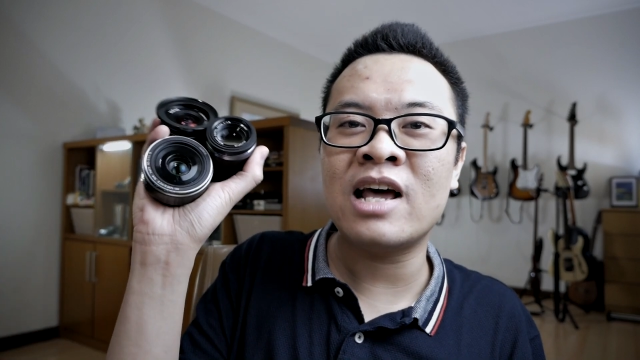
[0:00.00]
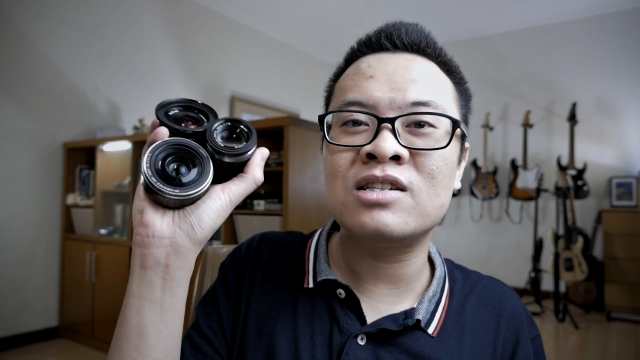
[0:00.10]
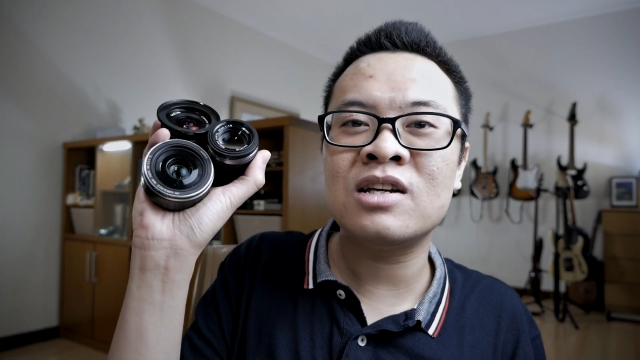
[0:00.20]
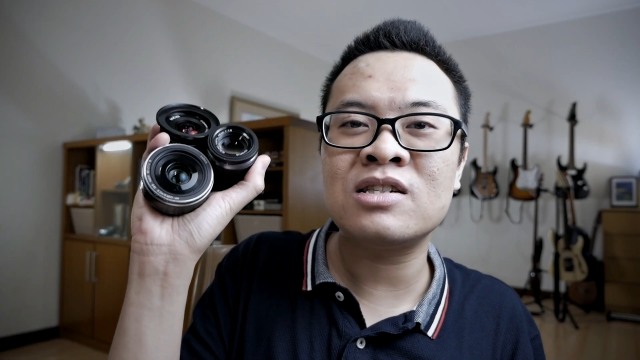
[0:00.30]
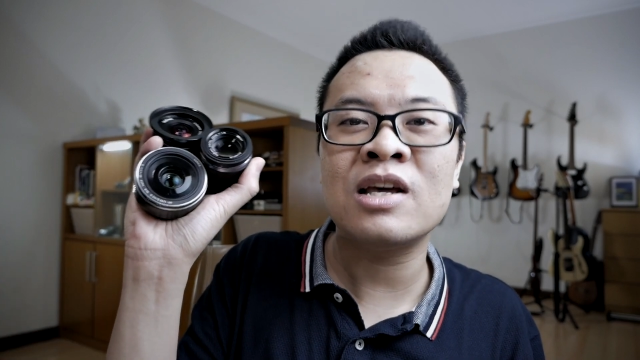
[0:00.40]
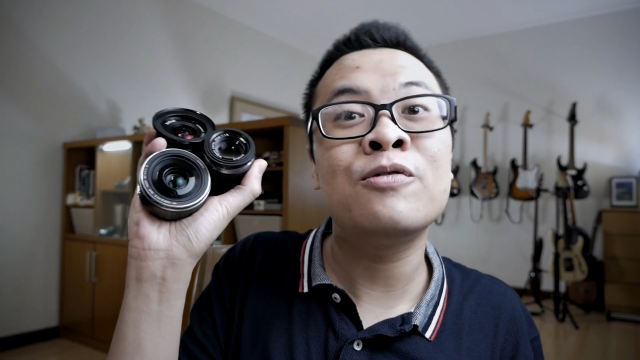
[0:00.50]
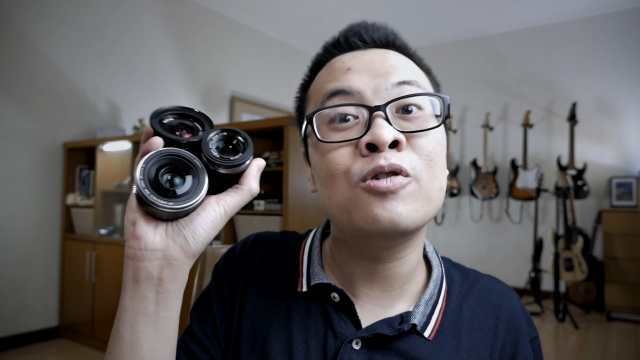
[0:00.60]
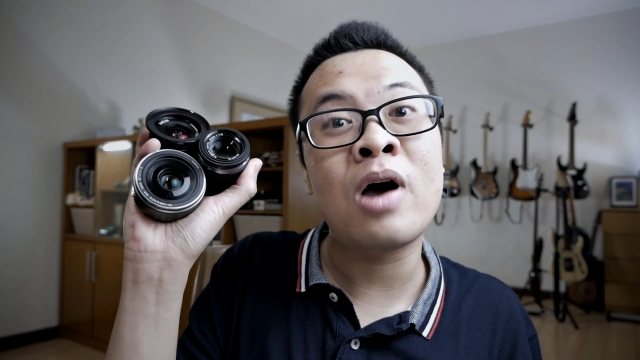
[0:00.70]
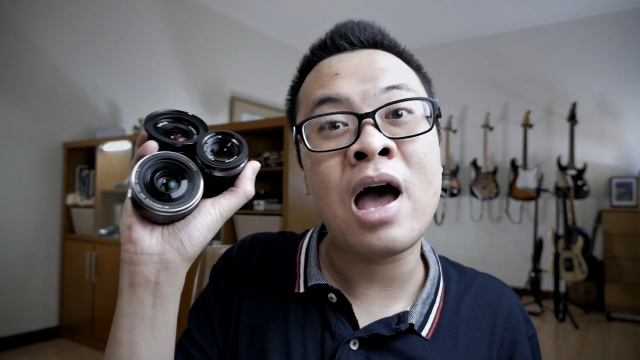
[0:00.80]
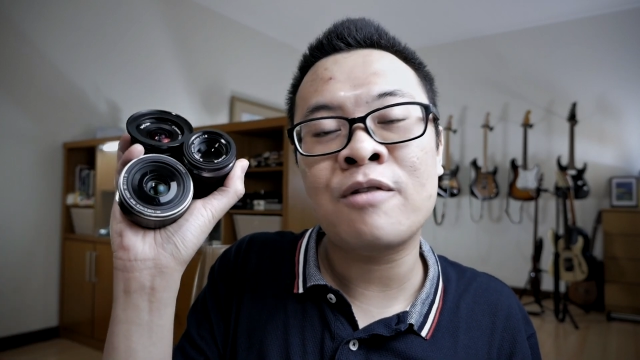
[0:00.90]
lenses
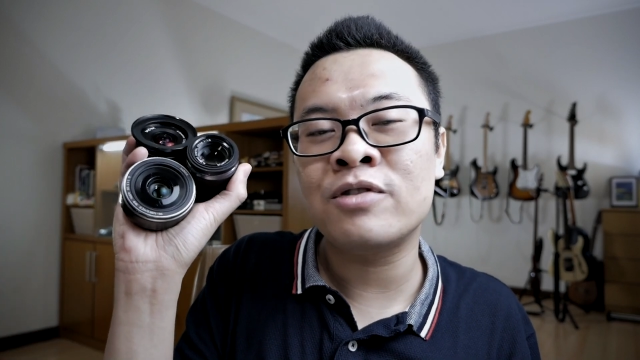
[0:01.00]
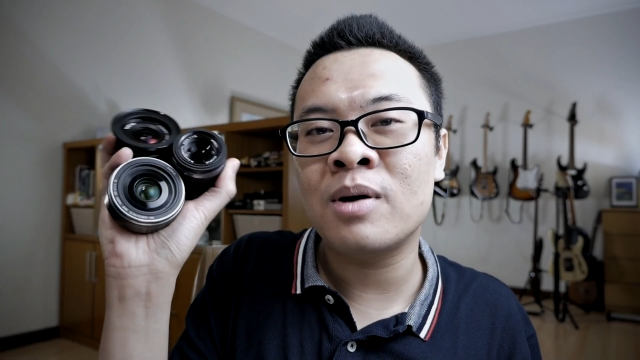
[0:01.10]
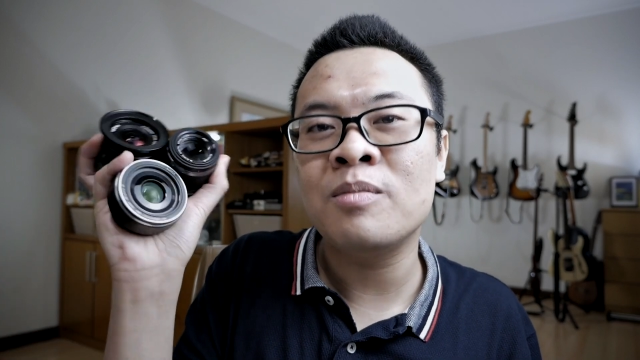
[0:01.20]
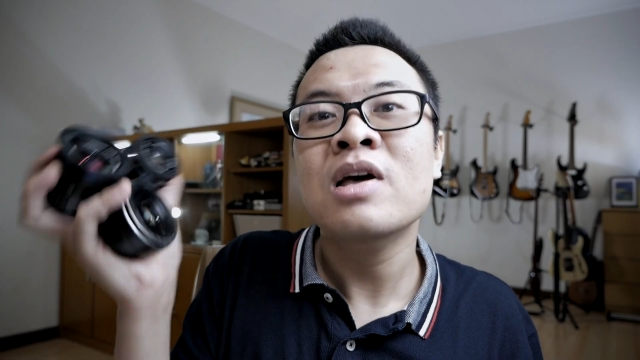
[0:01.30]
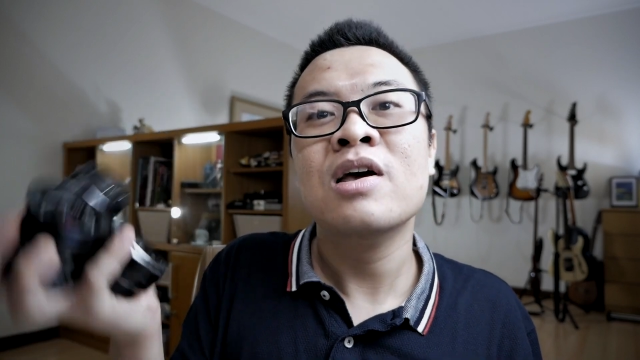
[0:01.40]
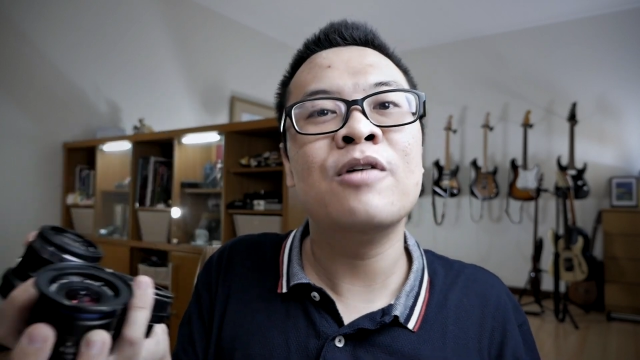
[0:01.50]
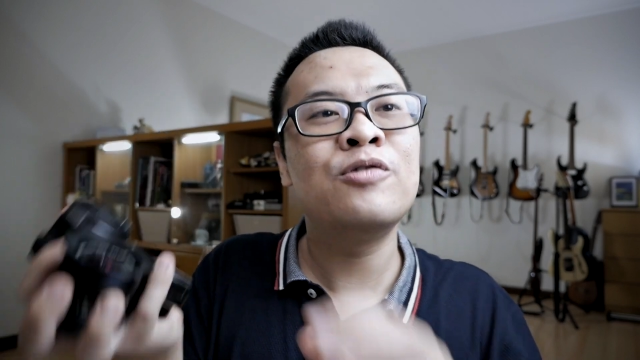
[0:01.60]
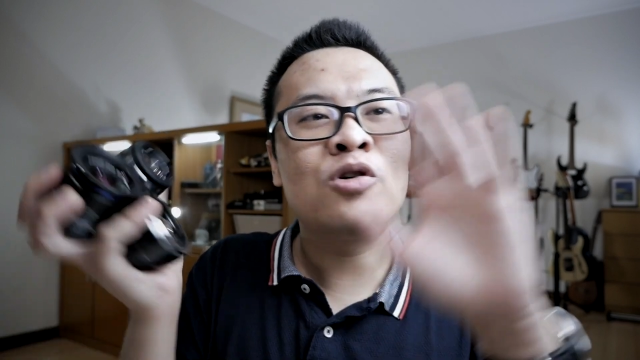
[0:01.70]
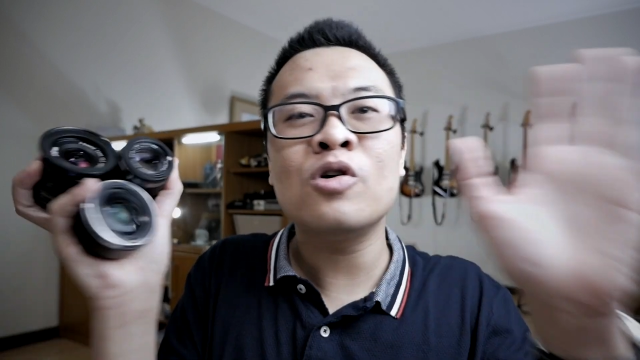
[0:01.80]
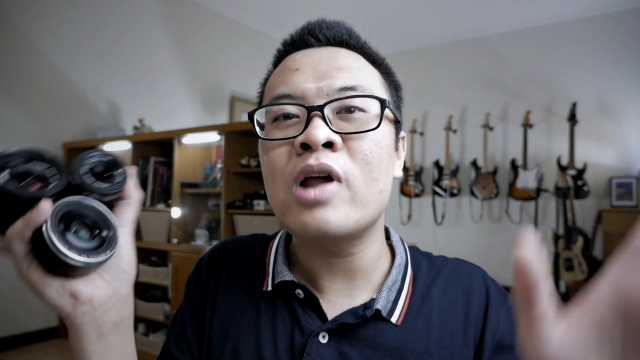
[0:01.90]
if you have them.
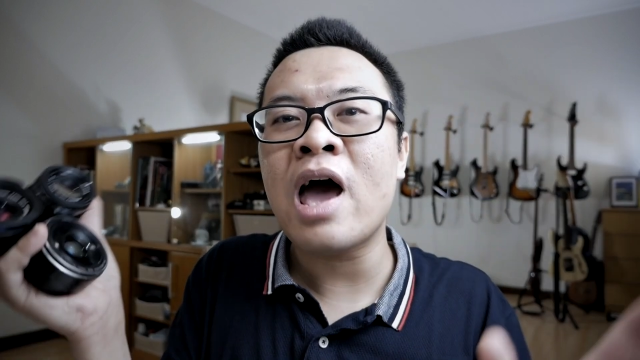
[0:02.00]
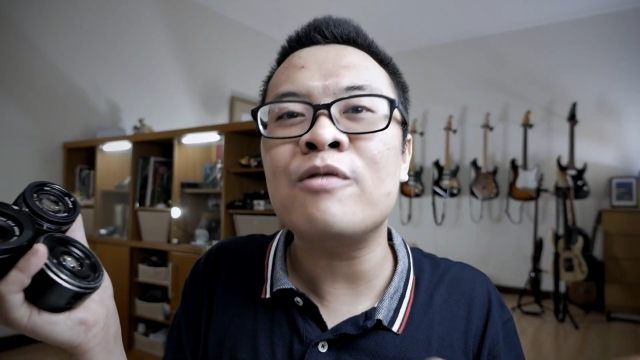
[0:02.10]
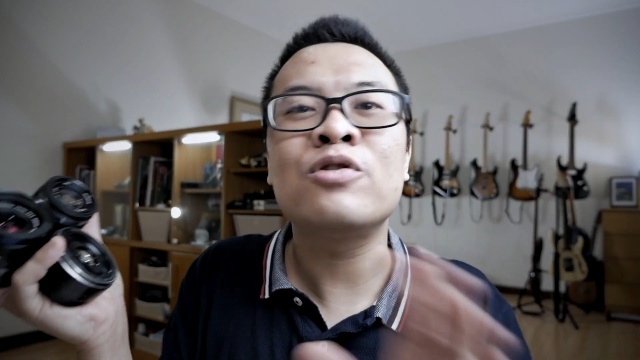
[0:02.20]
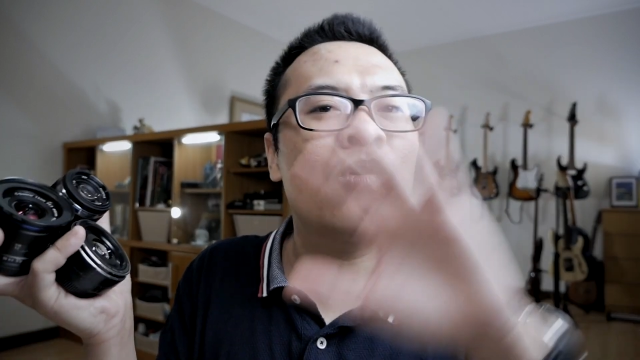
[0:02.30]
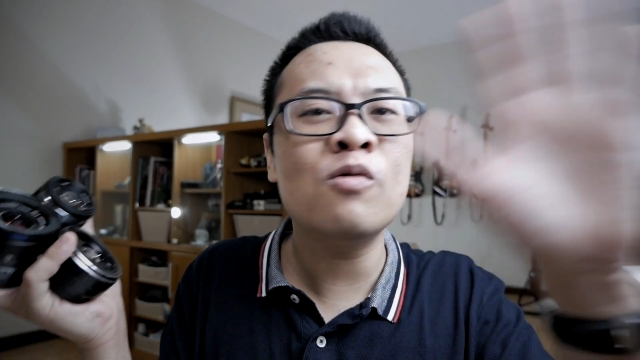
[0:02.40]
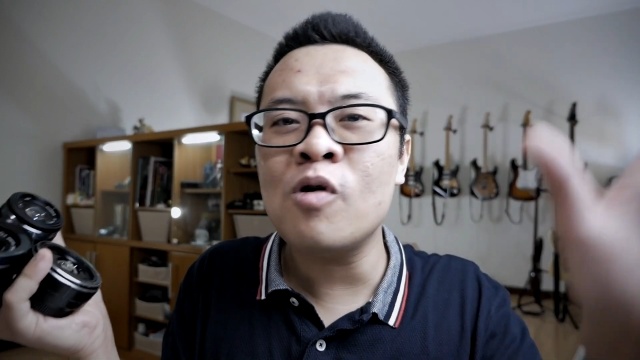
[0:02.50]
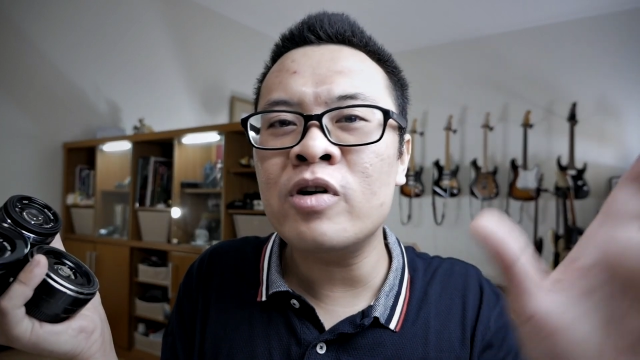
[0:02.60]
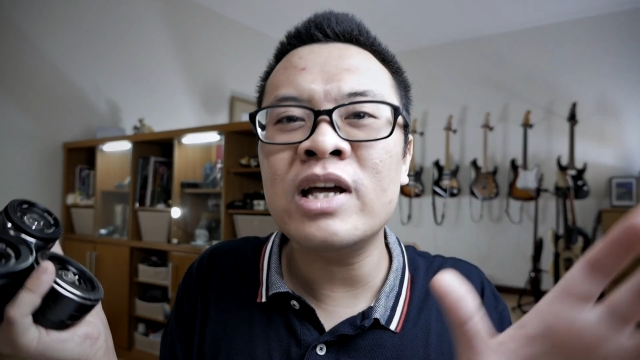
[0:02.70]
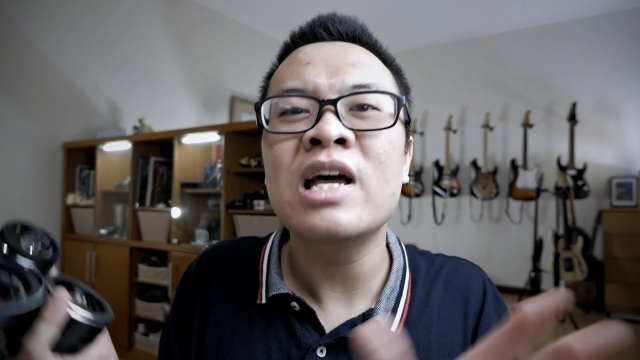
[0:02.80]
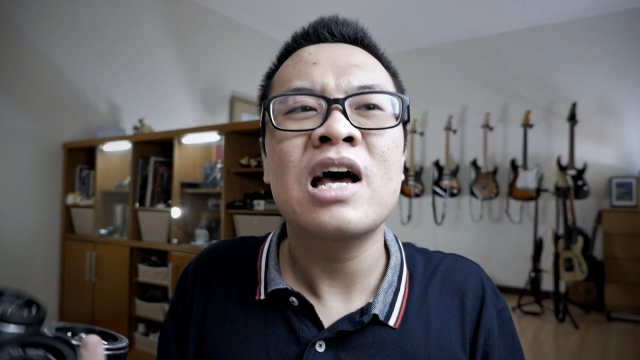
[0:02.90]
If you don't have, don't
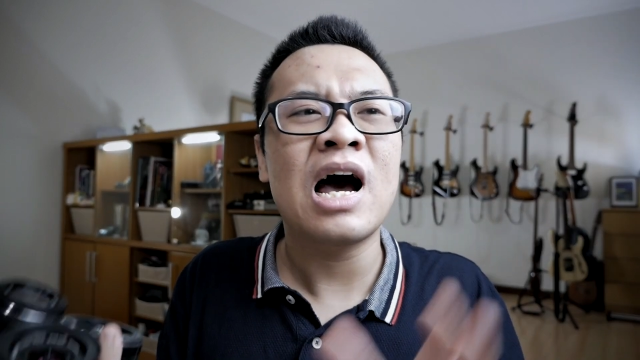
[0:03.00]
worry.